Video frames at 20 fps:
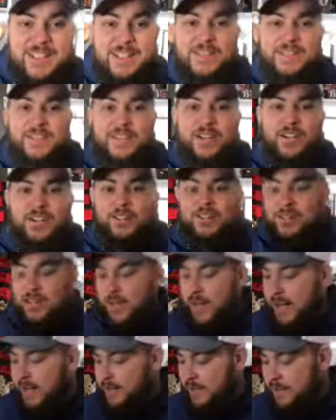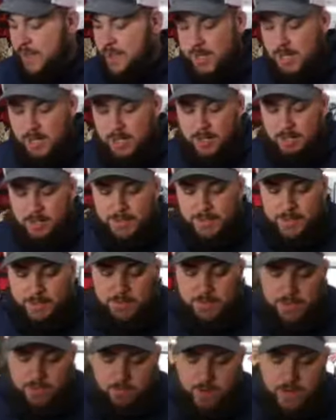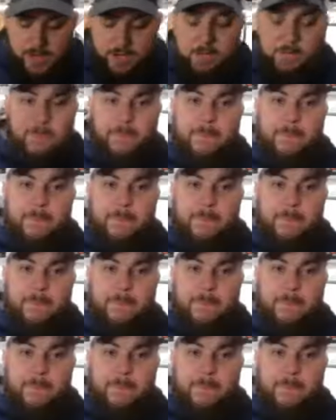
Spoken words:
So, all right, let's give this away.